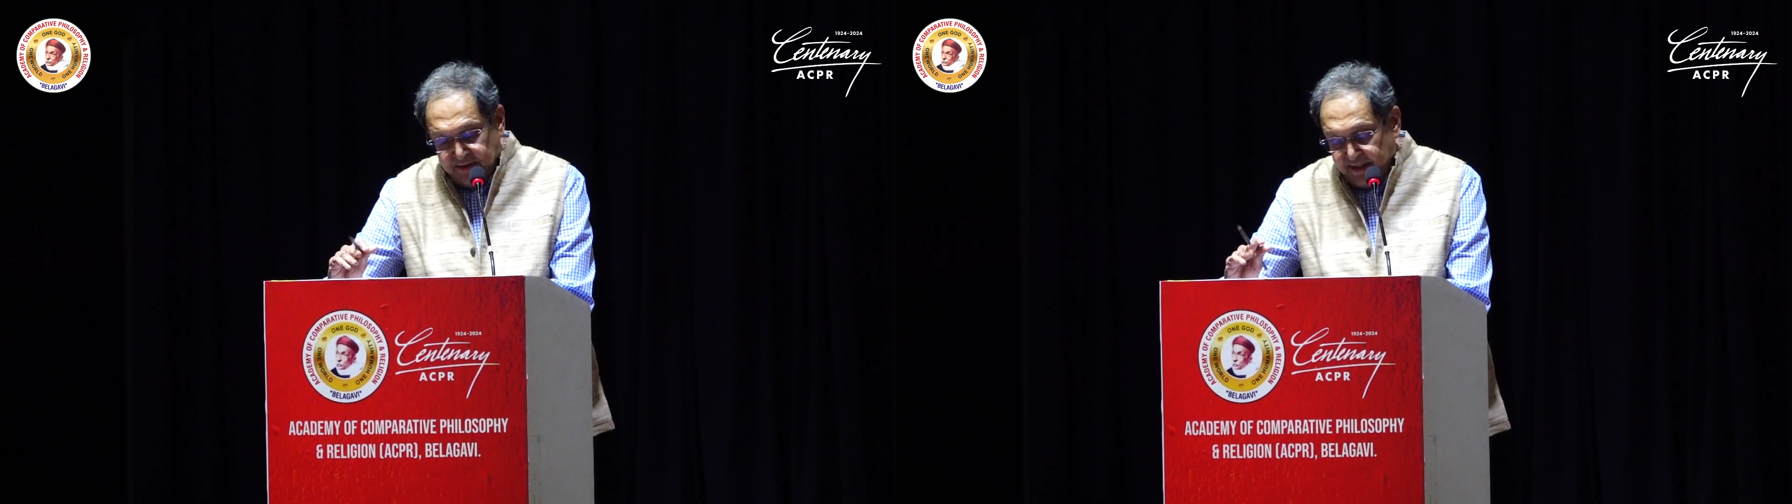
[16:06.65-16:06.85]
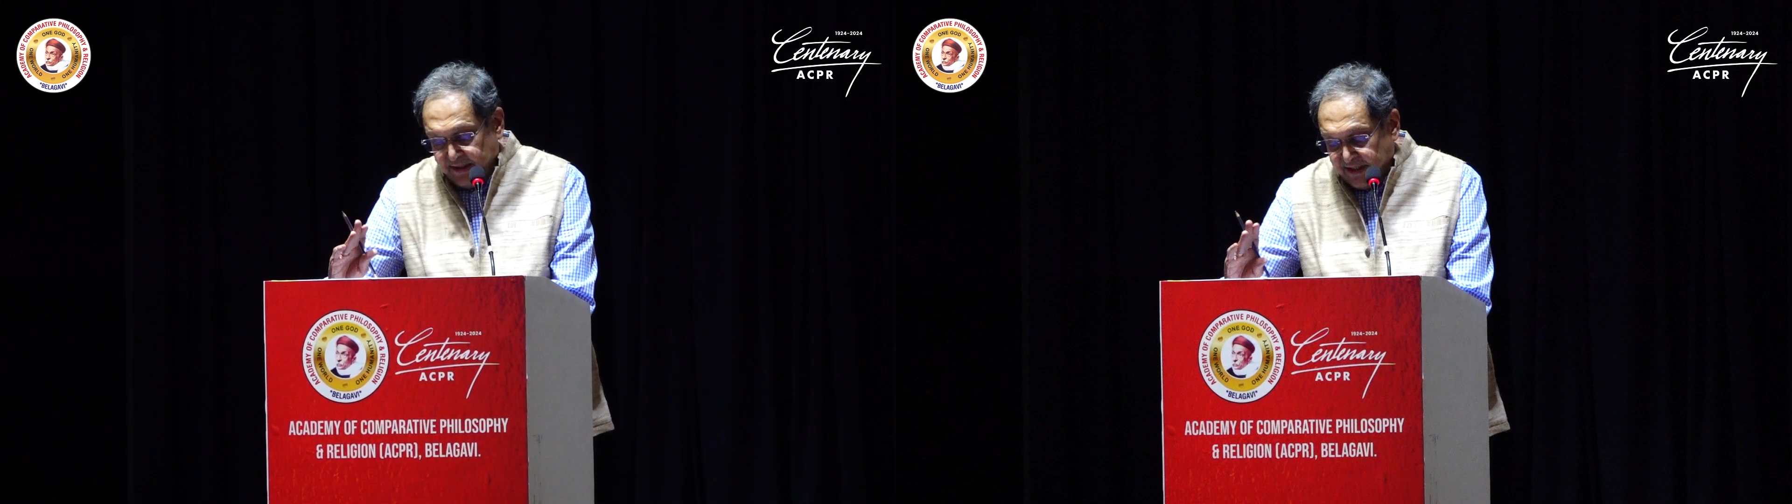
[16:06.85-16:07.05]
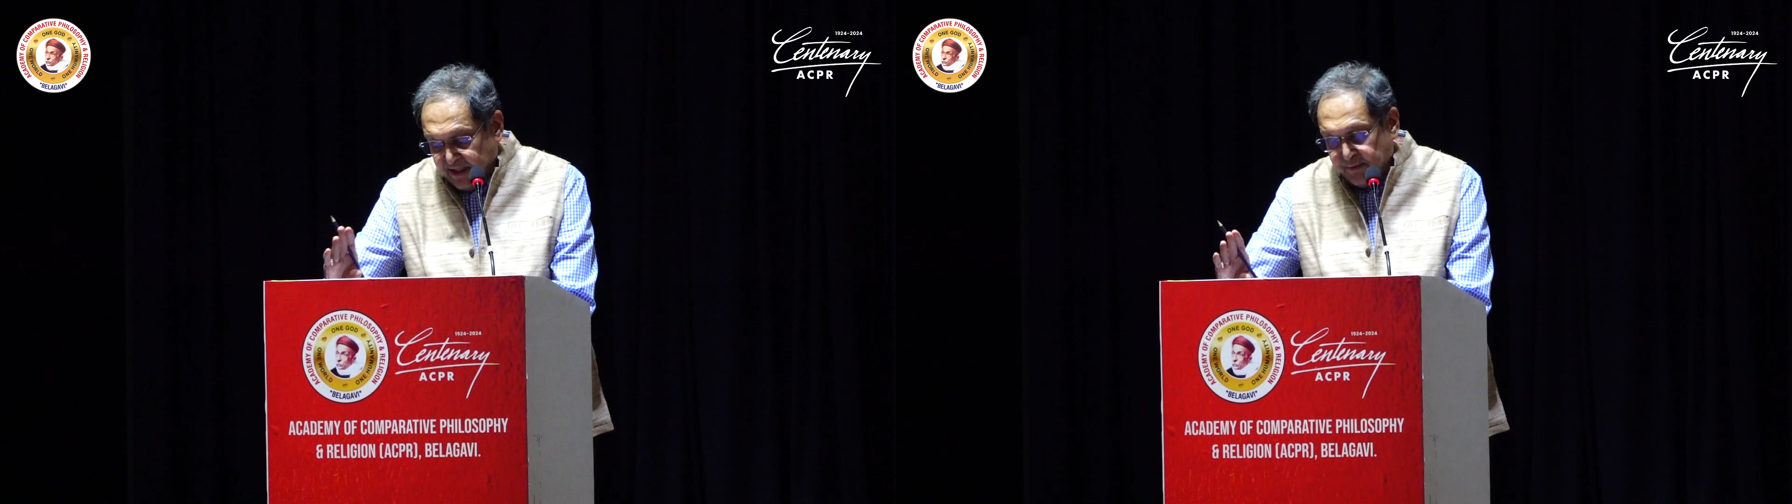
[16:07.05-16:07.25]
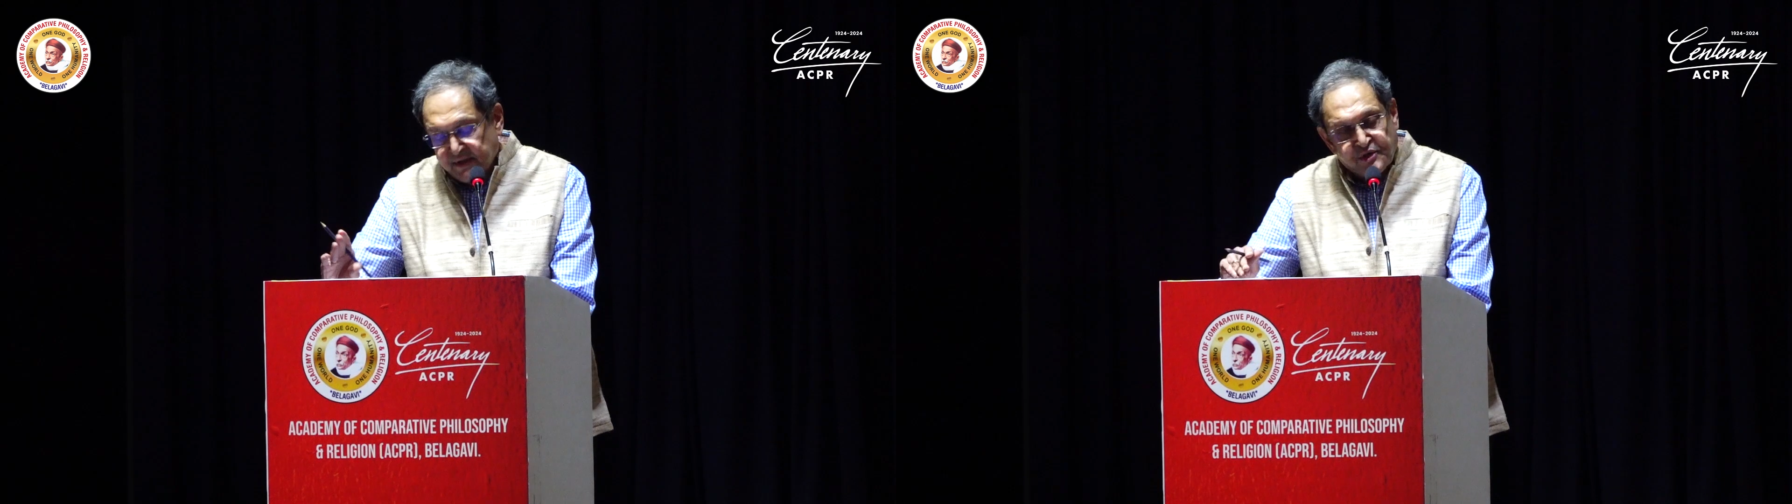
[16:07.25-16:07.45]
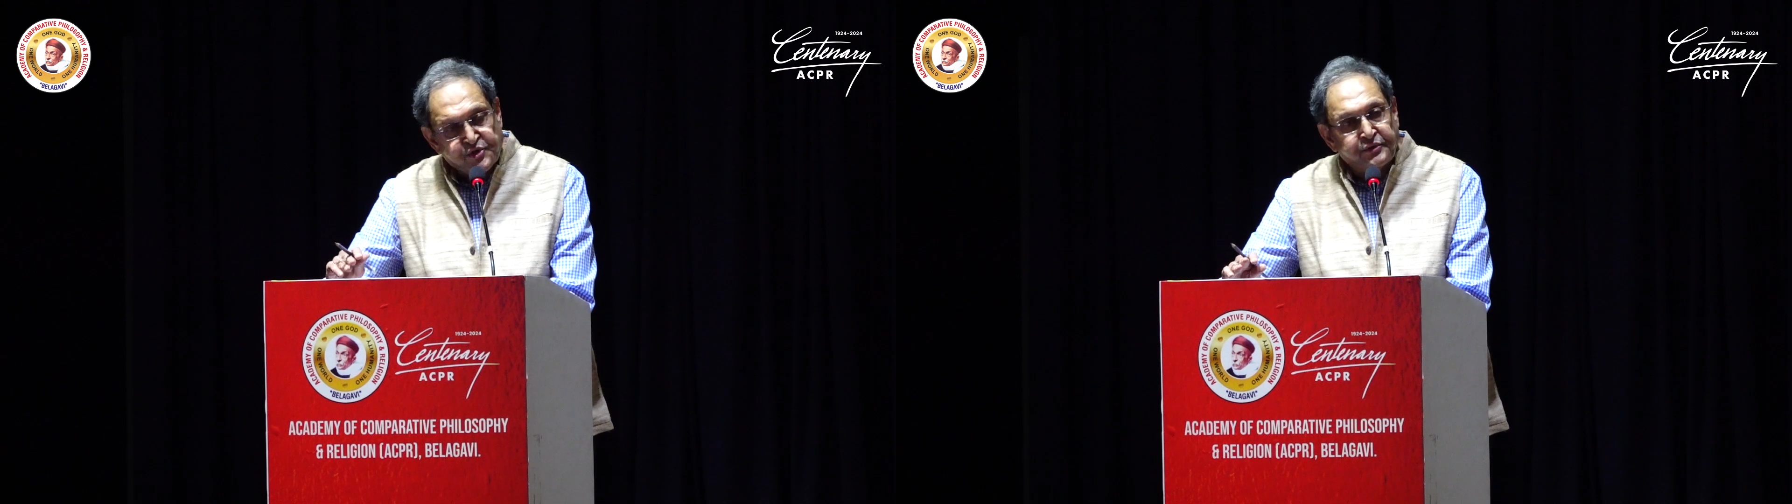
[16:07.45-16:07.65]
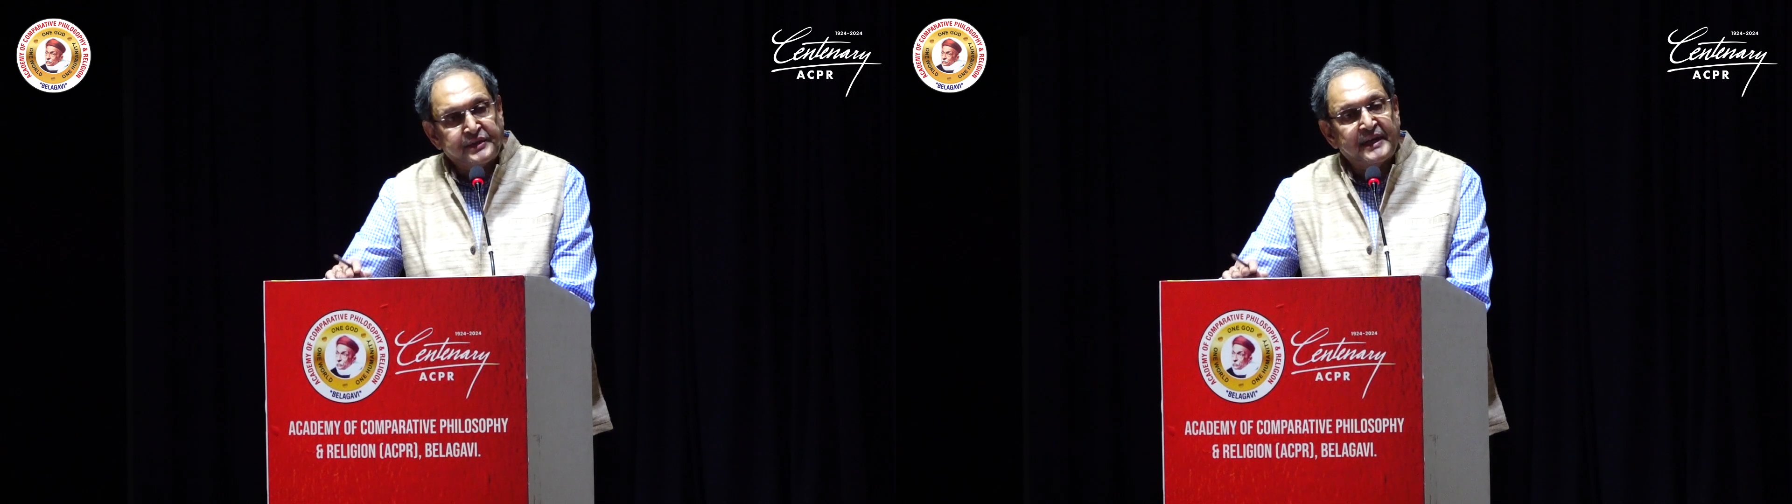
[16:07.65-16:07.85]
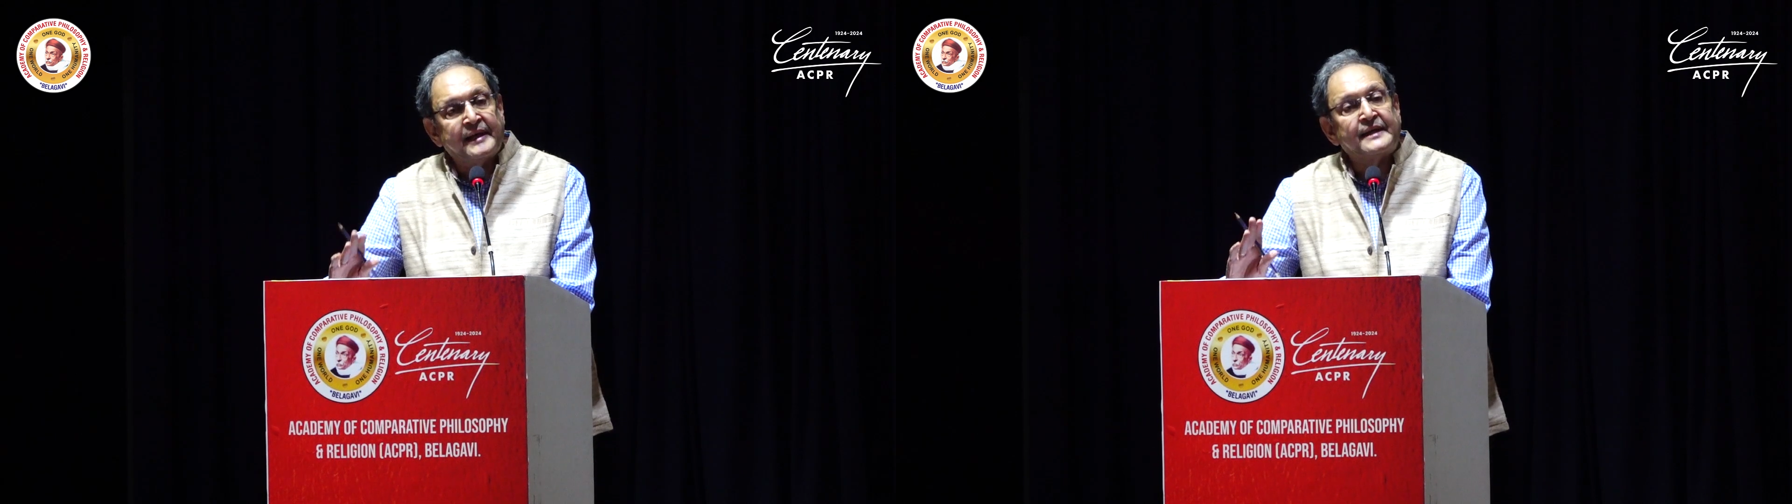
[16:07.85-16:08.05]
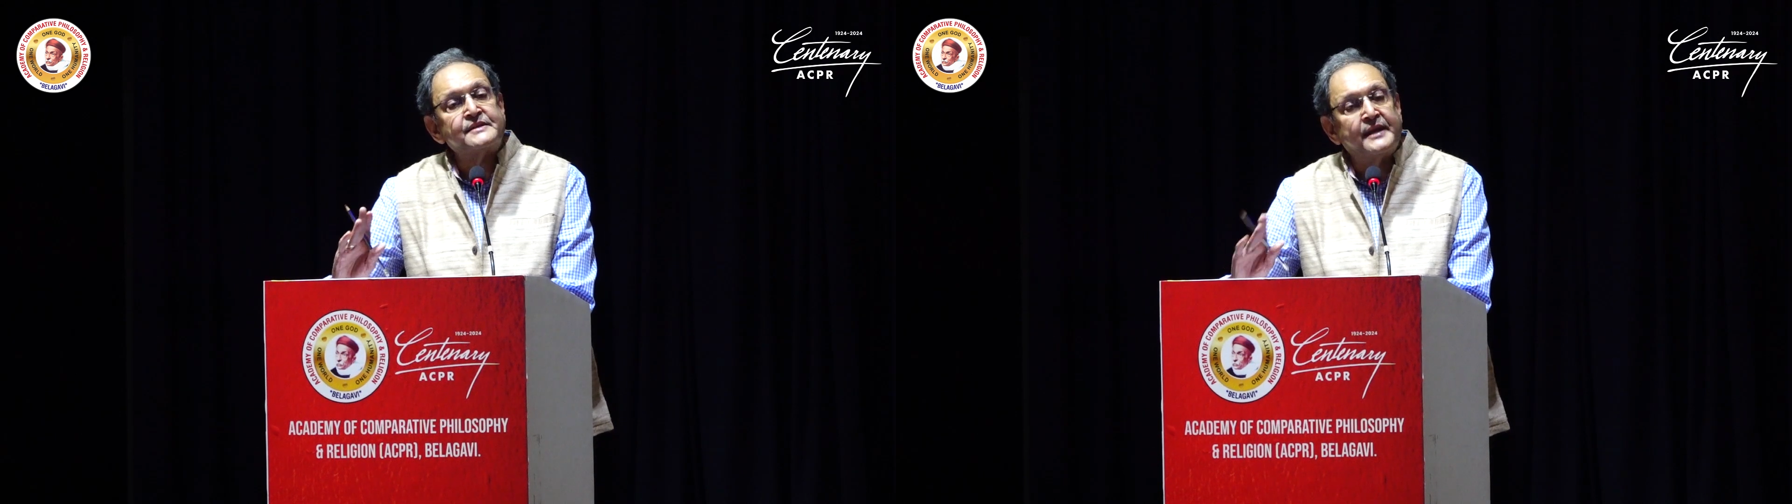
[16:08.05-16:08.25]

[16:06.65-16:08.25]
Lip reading: and enables us to realize